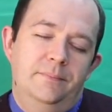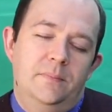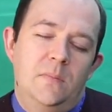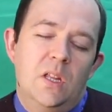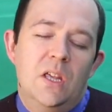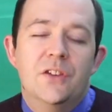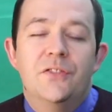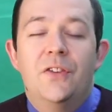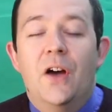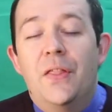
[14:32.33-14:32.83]

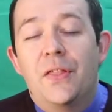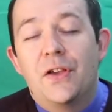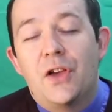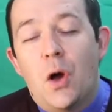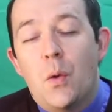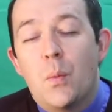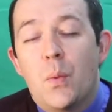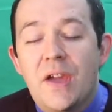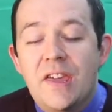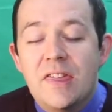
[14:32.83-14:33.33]
Father
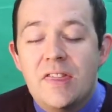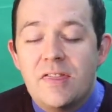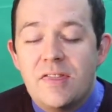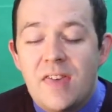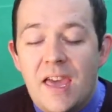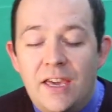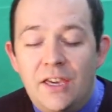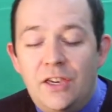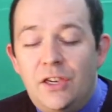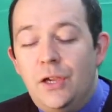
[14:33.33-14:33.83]
God, we
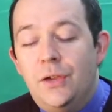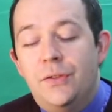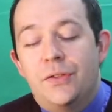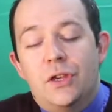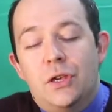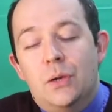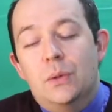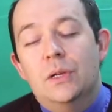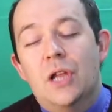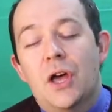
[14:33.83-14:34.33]
thank you
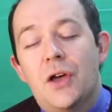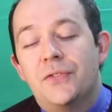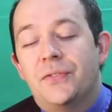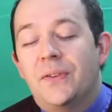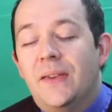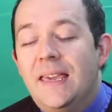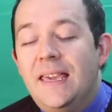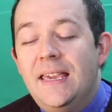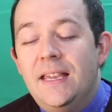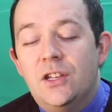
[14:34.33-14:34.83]
that you love
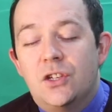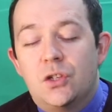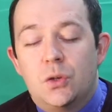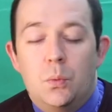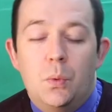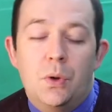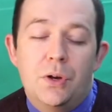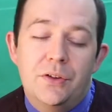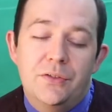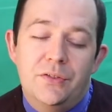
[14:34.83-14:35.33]
each
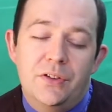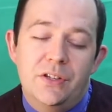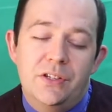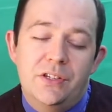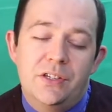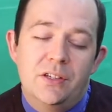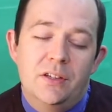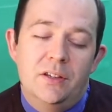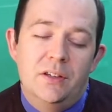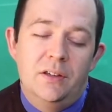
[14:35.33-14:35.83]
one of
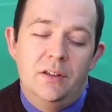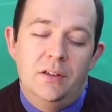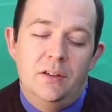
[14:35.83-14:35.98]
us.